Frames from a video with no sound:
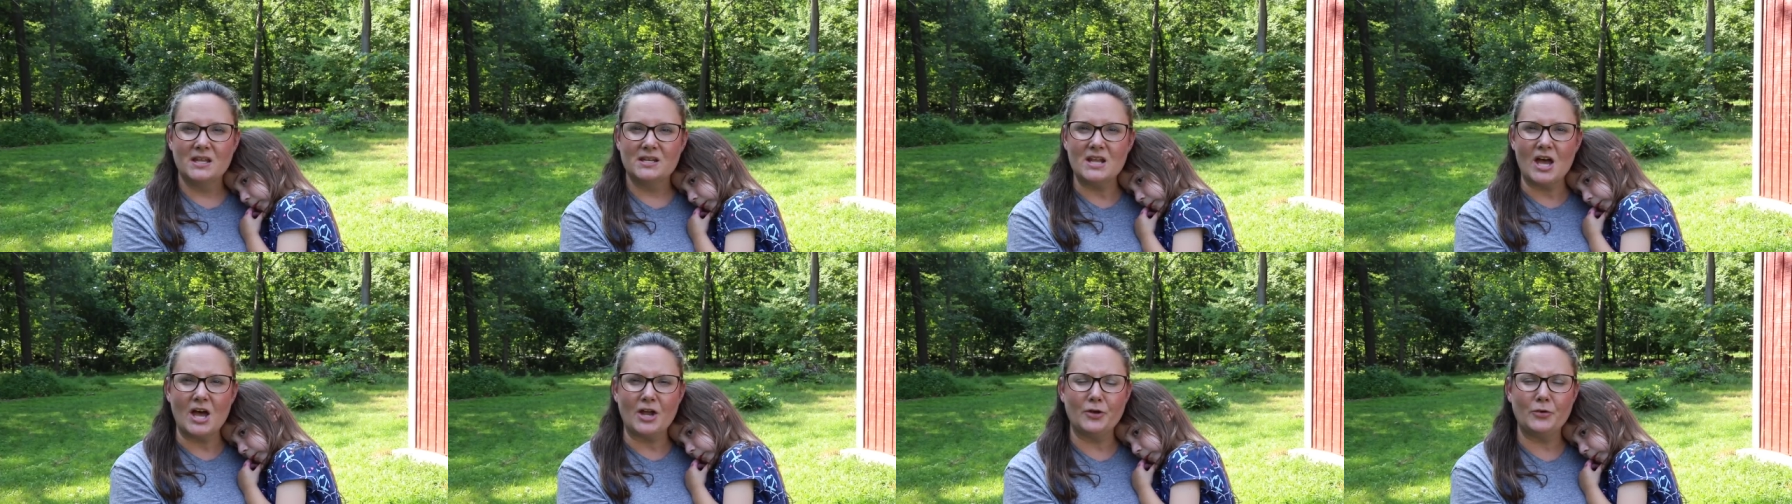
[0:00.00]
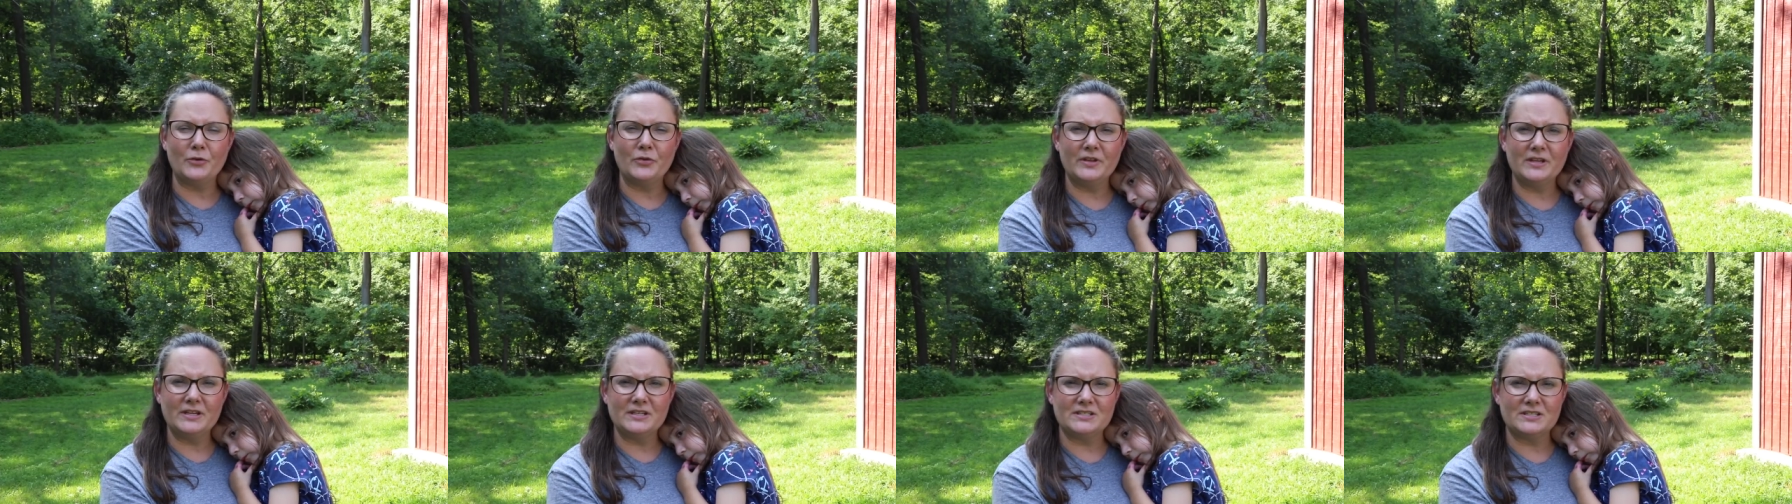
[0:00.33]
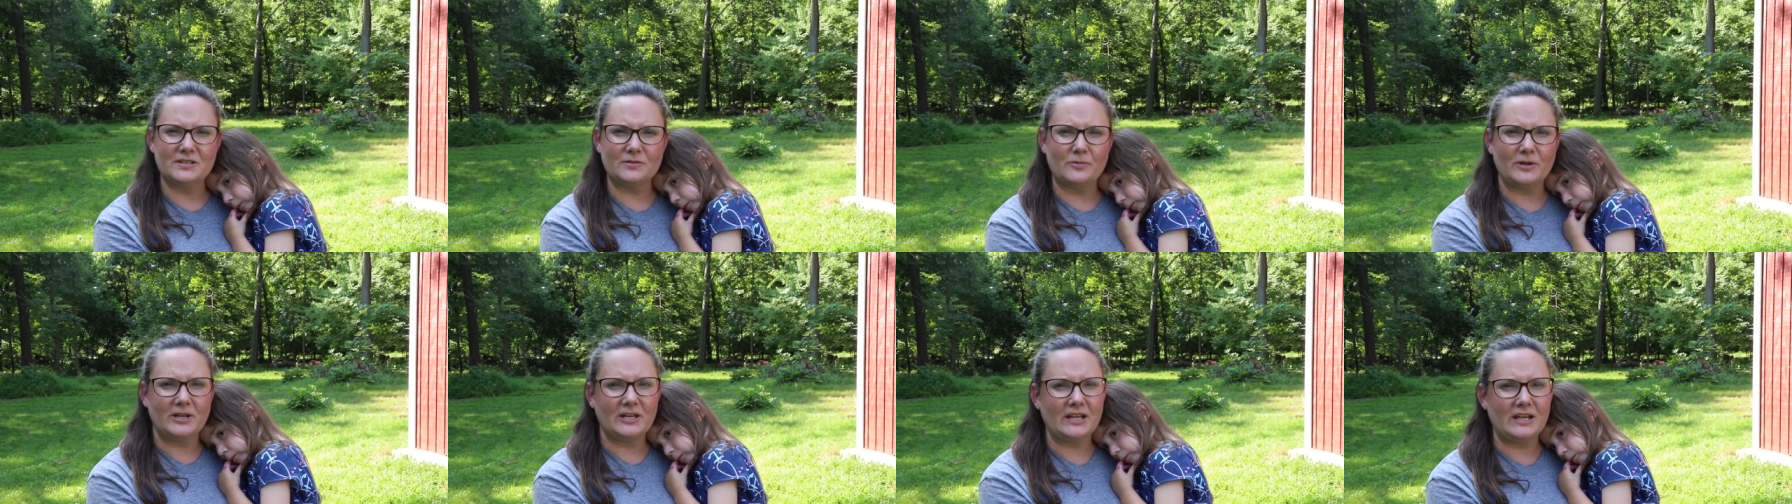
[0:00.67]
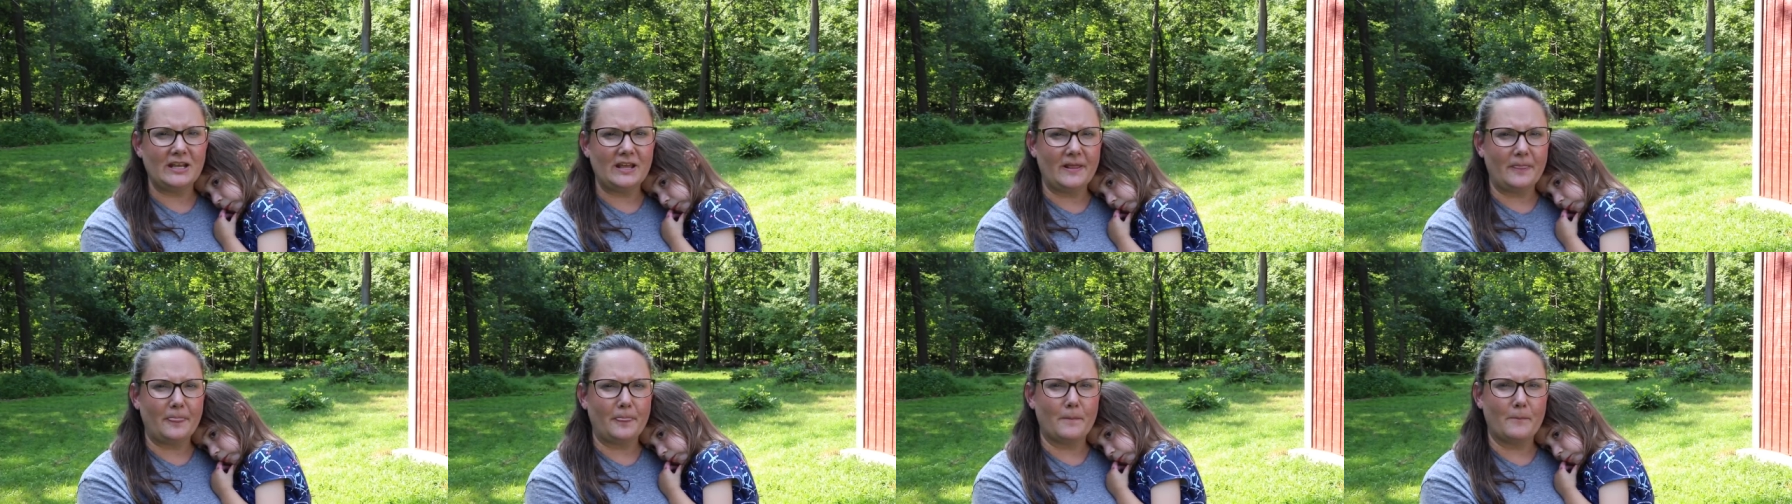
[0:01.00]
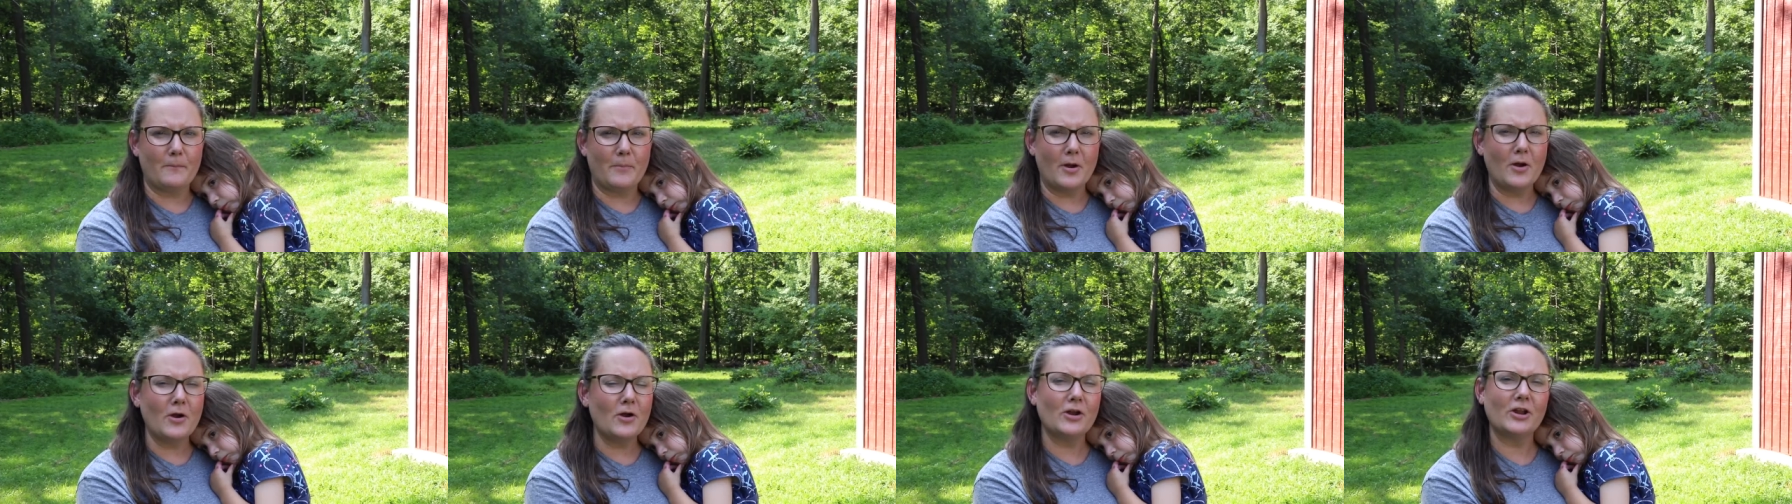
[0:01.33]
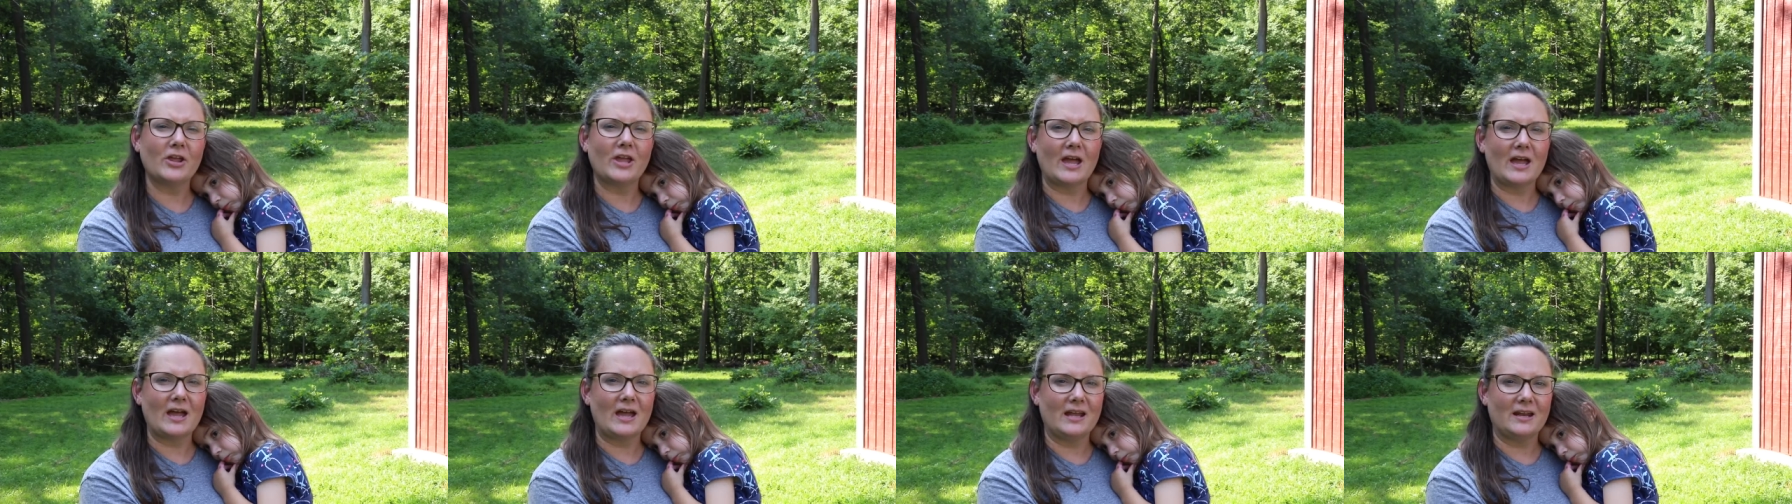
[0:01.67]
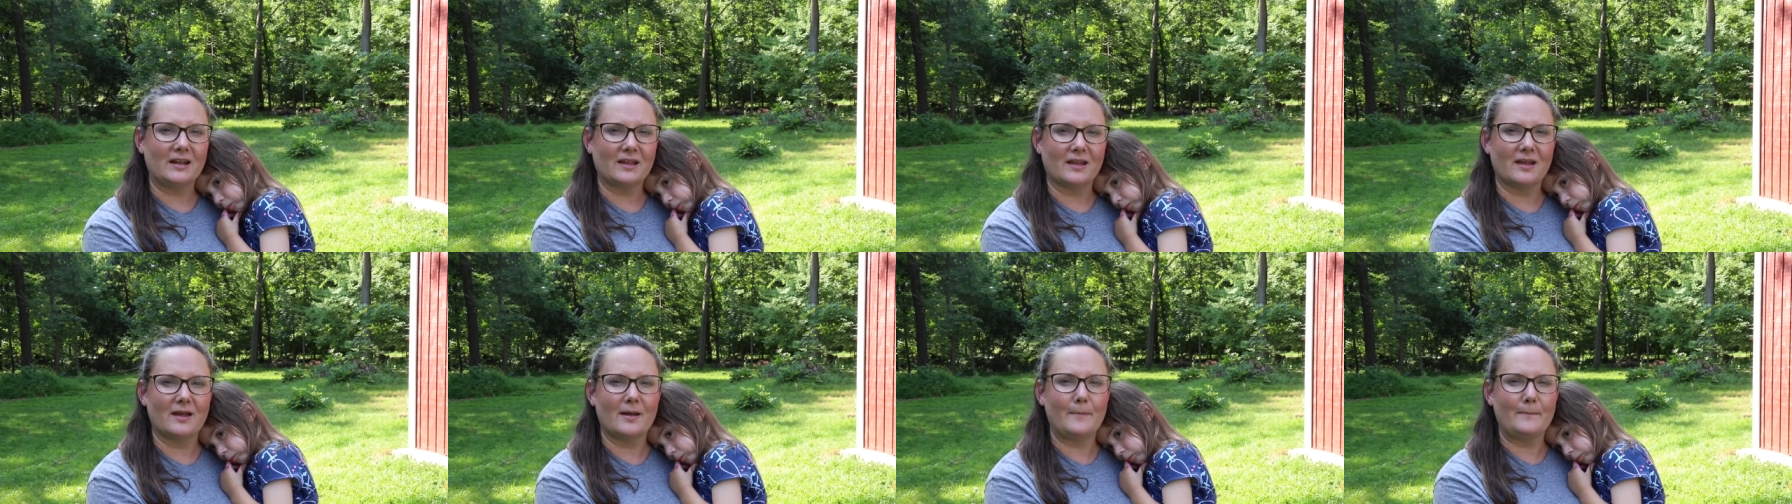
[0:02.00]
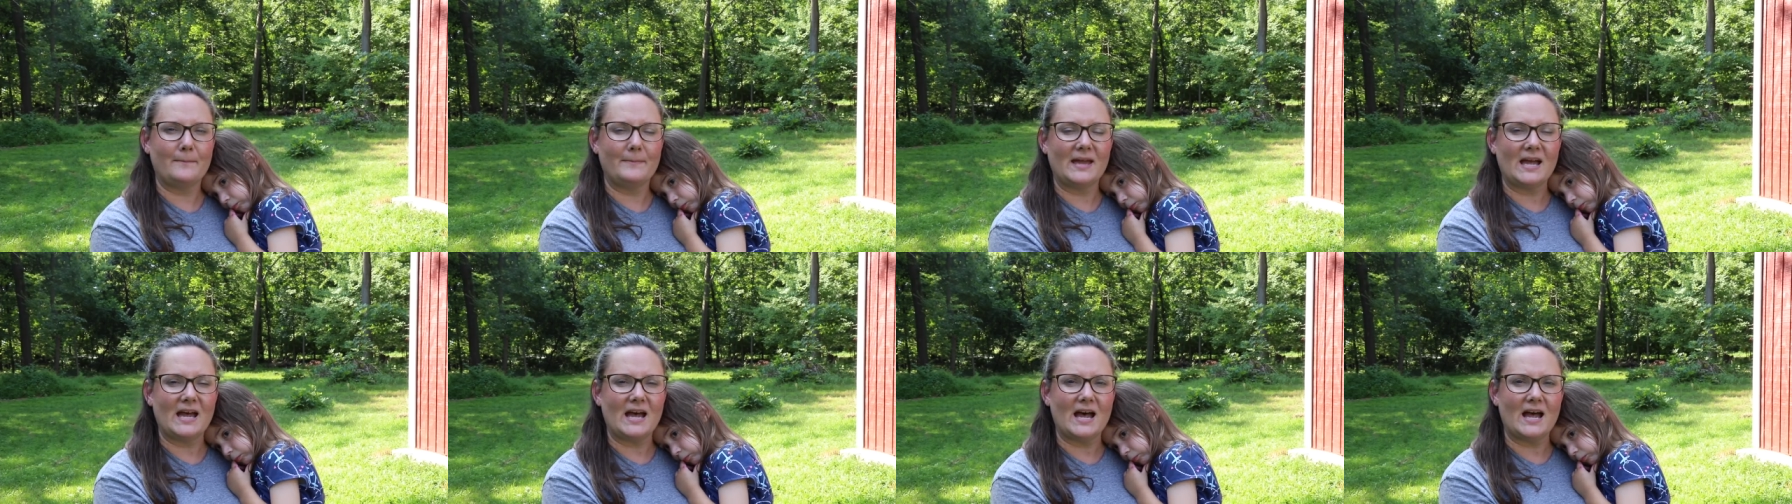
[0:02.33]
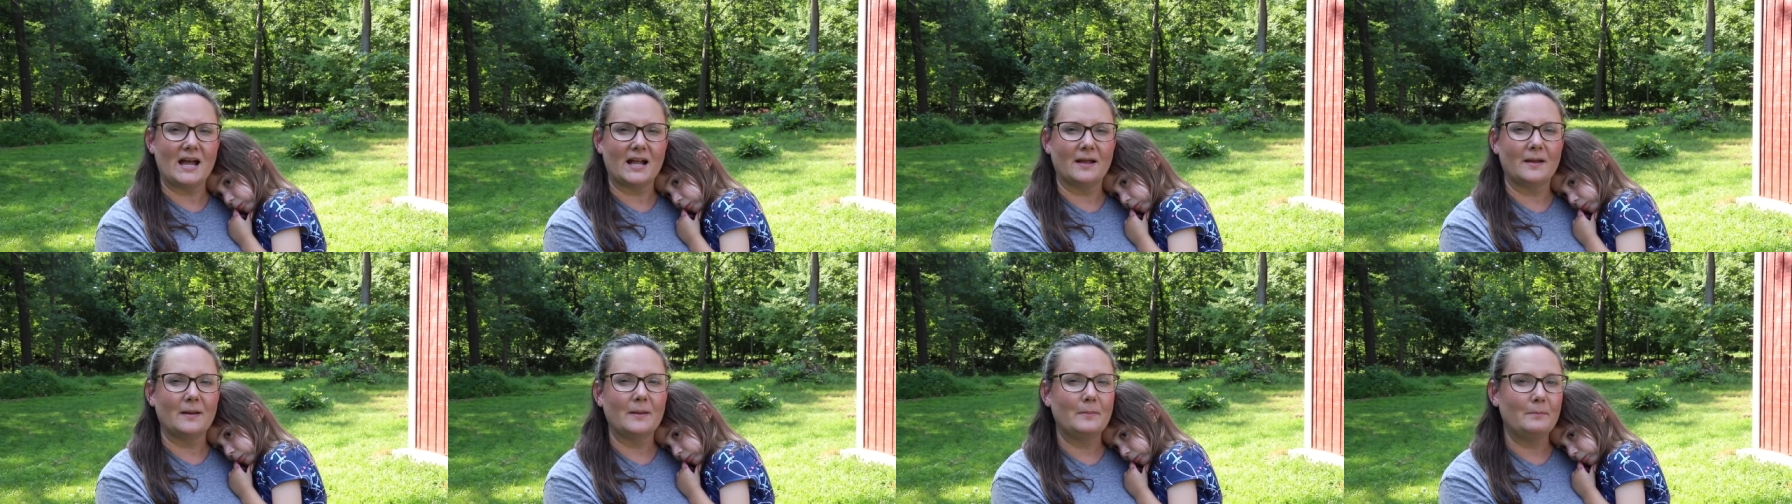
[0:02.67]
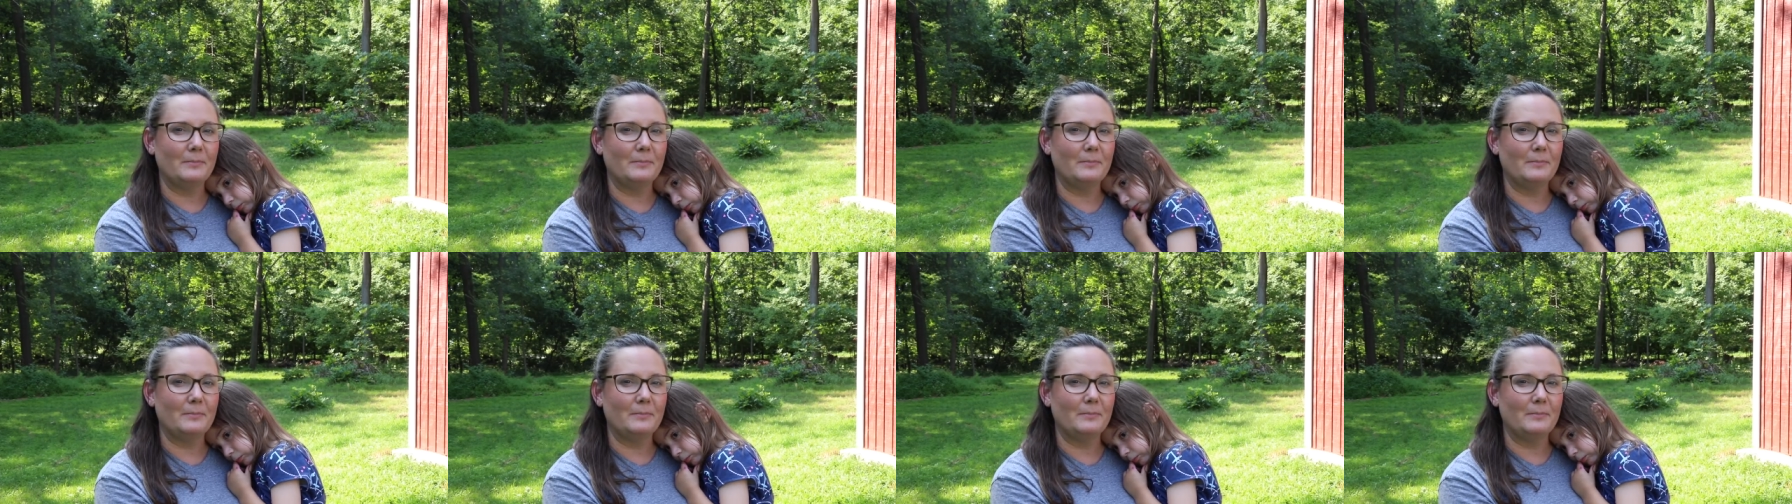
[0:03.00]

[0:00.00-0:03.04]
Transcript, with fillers: Not only did we need the barn guy to come back,